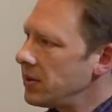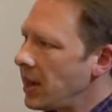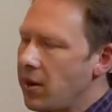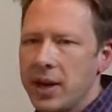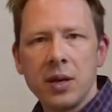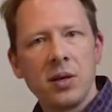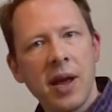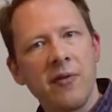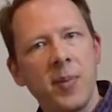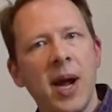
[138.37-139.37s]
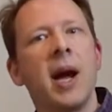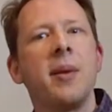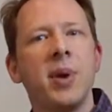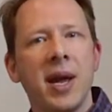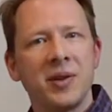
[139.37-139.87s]
now I can have my
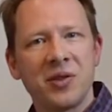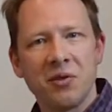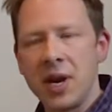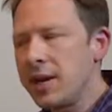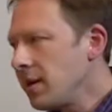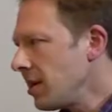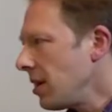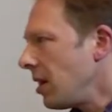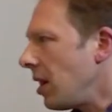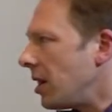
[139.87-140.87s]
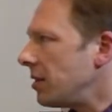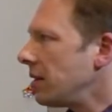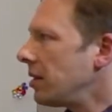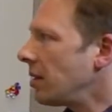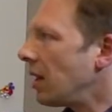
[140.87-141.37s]
iPad screen
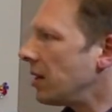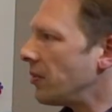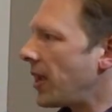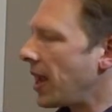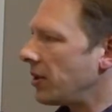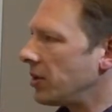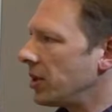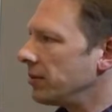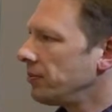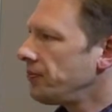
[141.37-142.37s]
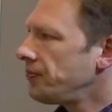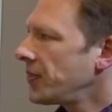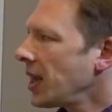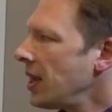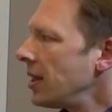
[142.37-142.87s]
on the panel here.
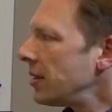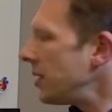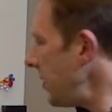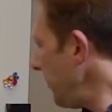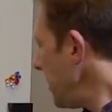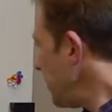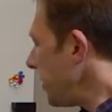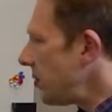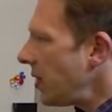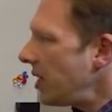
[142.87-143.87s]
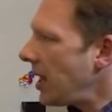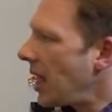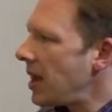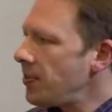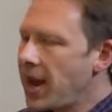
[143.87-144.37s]
The difference between the
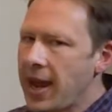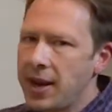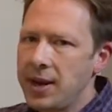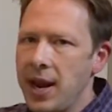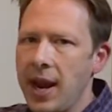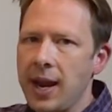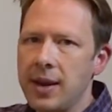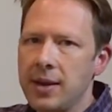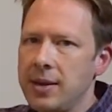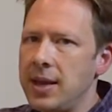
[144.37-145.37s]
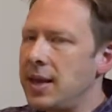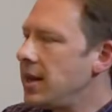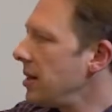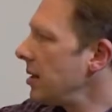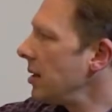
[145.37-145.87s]
iPad and
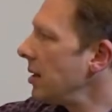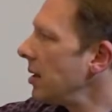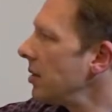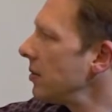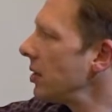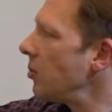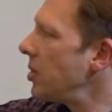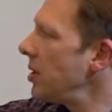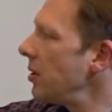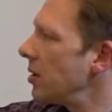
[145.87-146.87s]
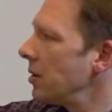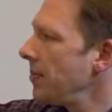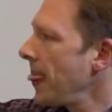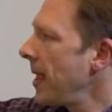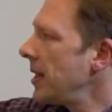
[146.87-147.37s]
the
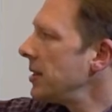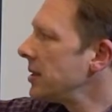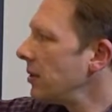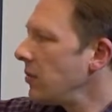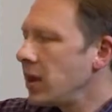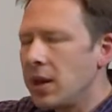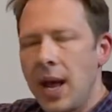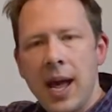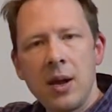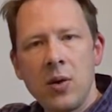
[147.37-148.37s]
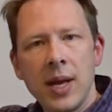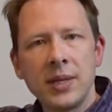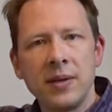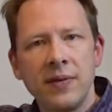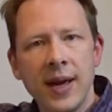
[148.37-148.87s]
computer is that with an
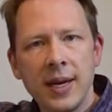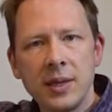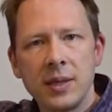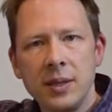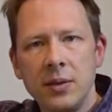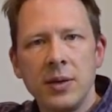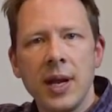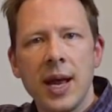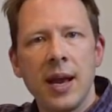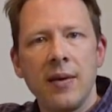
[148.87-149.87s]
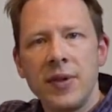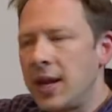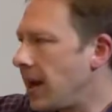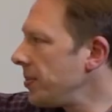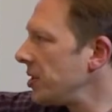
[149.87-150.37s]
iOS device, you do not have the
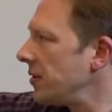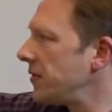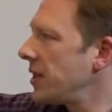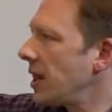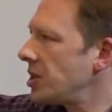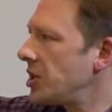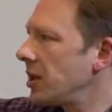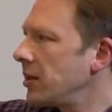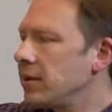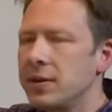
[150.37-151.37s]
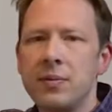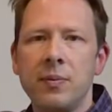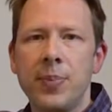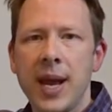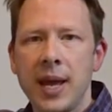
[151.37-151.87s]
option of touching the
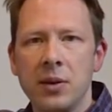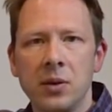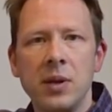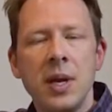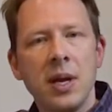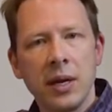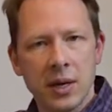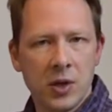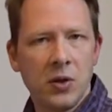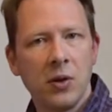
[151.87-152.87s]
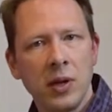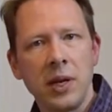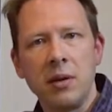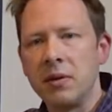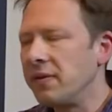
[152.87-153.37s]
panel and
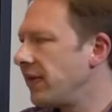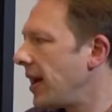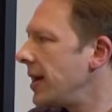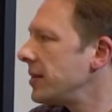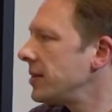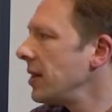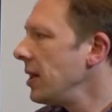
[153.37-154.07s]
controlling your device.